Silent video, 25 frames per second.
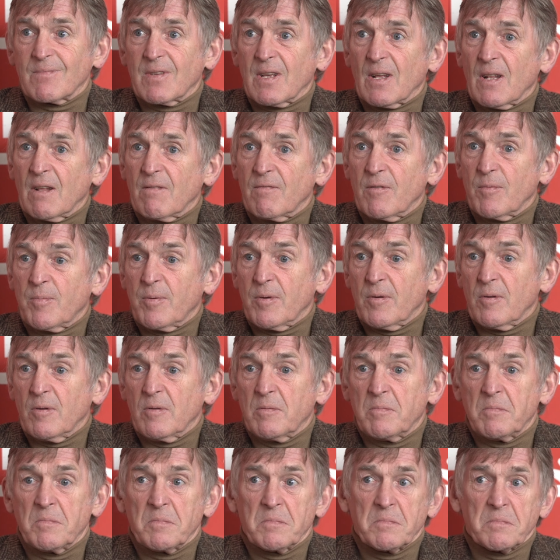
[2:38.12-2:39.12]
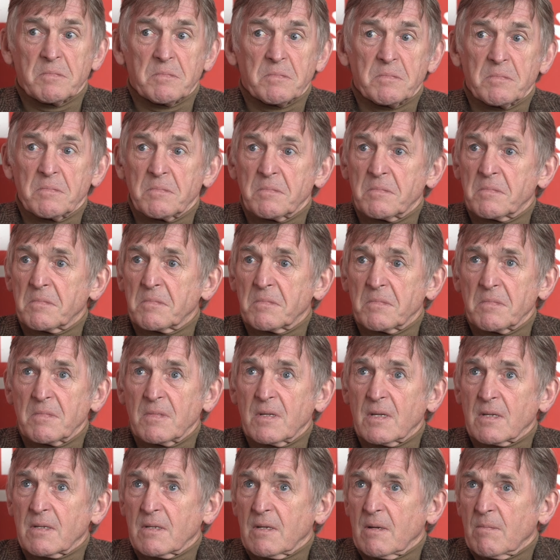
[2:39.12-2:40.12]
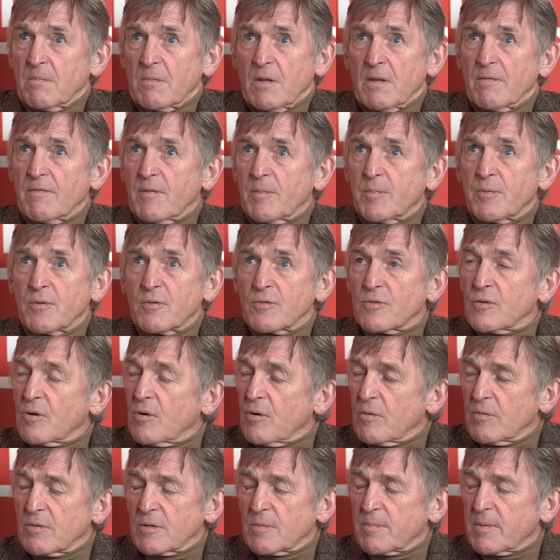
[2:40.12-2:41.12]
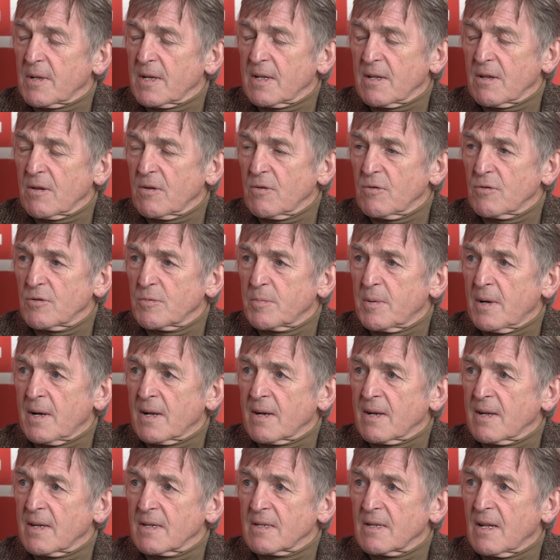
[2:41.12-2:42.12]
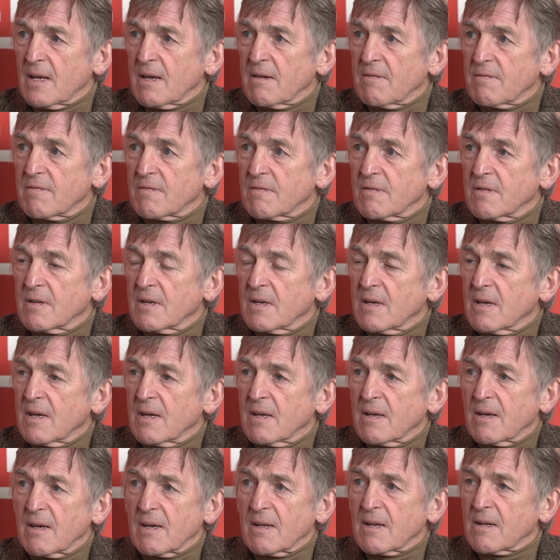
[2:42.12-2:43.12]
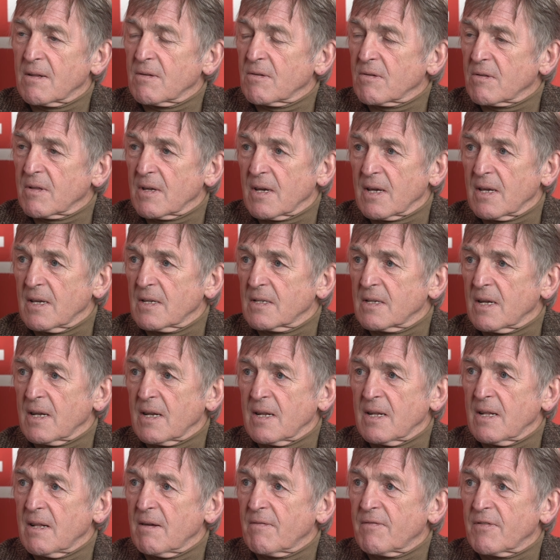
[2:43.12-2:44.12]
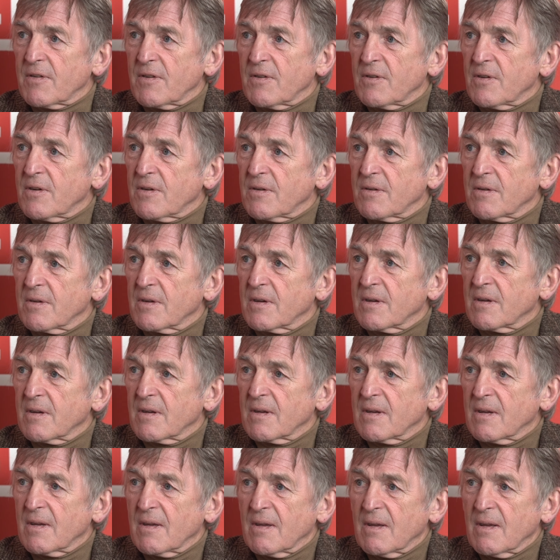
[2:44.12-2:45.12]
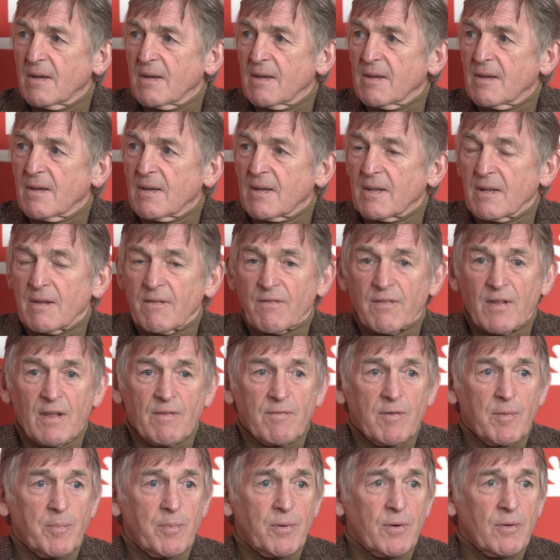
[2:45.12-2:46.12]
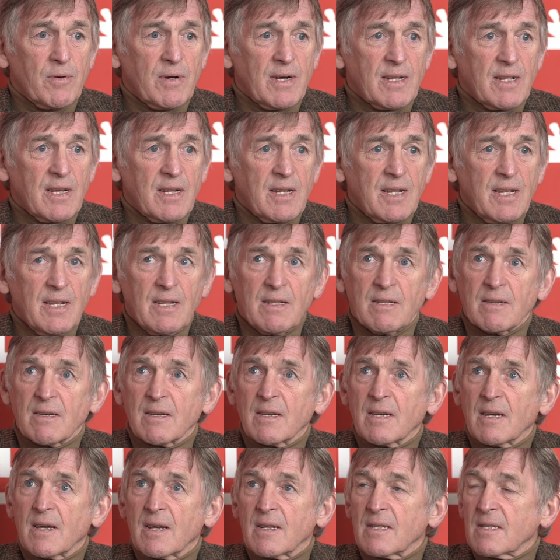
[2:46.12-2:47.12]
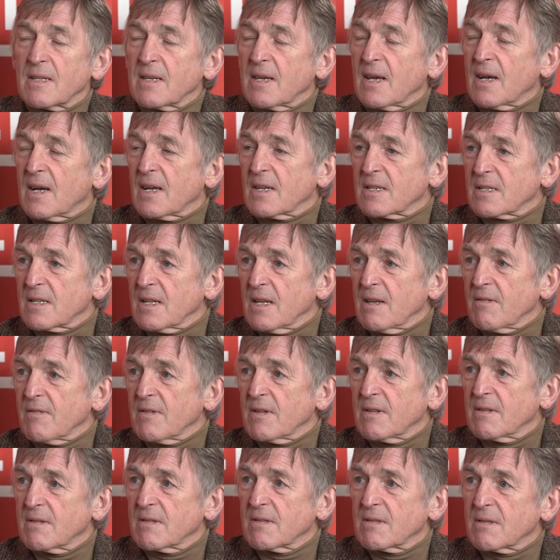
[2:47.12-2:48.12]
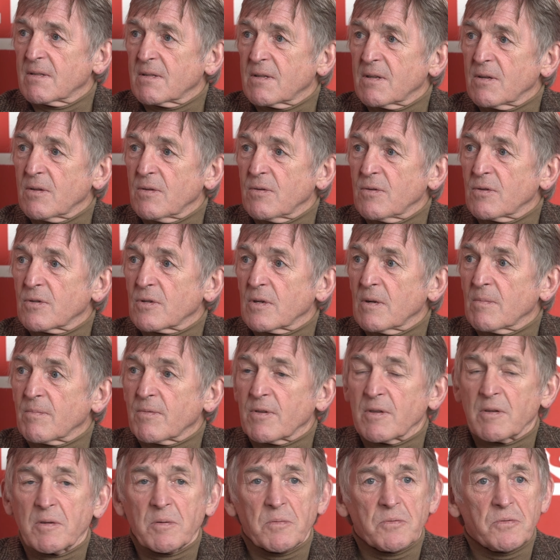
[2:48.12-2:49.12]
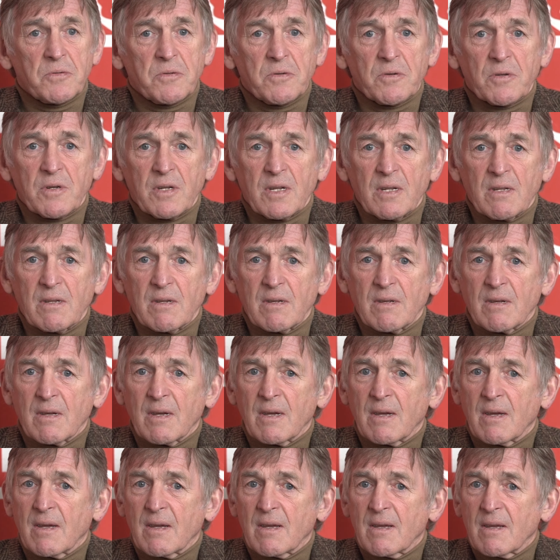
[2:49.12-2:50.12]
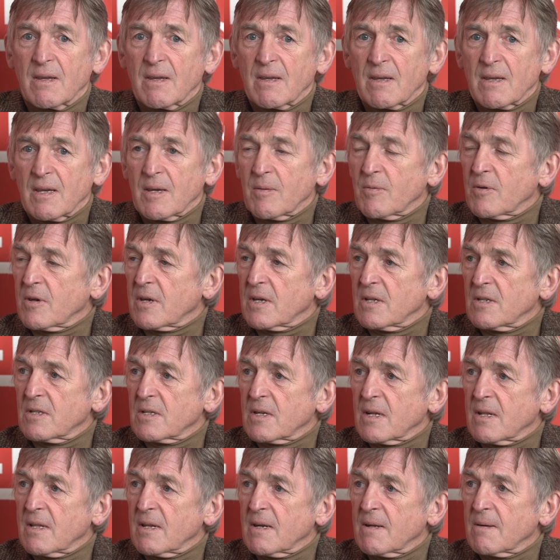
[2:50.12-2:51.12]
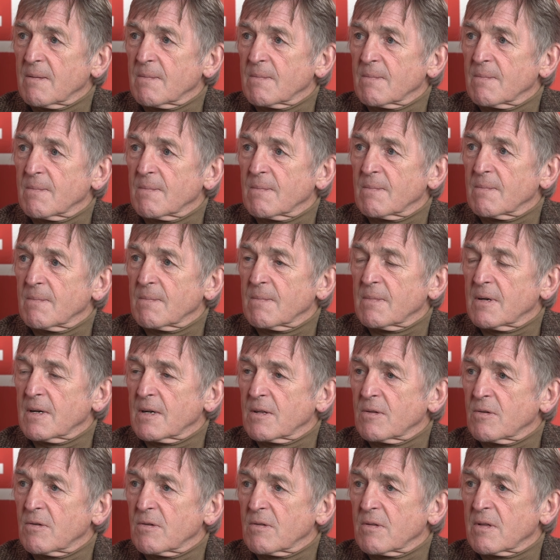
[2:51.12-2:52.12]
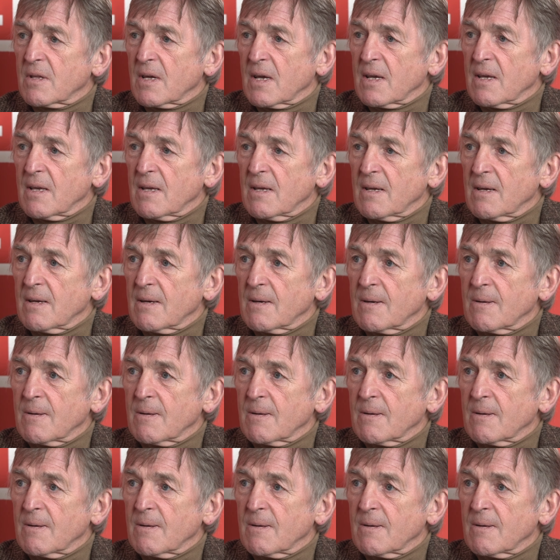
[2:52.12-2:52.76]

to Liverpool? Listen, Liverpool's always played a huge part in his life, and I don't think it's any different now. And if Liverpool had a need to ask Steven to do something, I'm sure he would consider it. But I don't think,